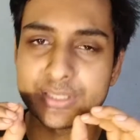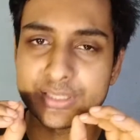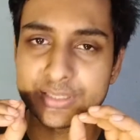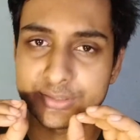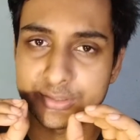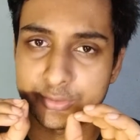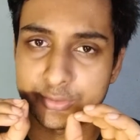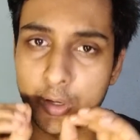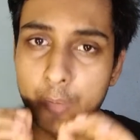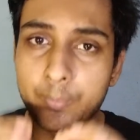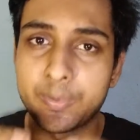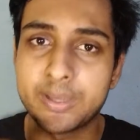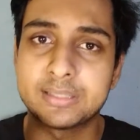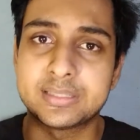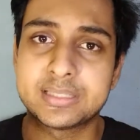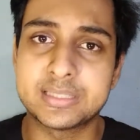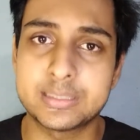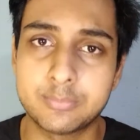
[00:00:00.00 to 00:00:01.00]
which is
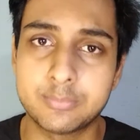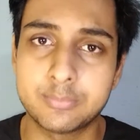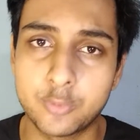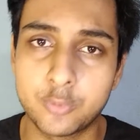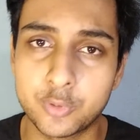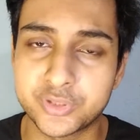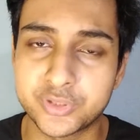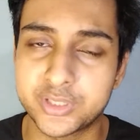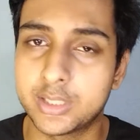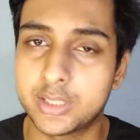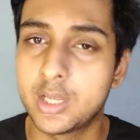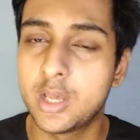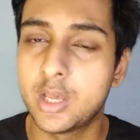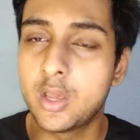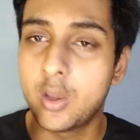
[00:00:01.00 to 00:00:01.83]
stopping the motion,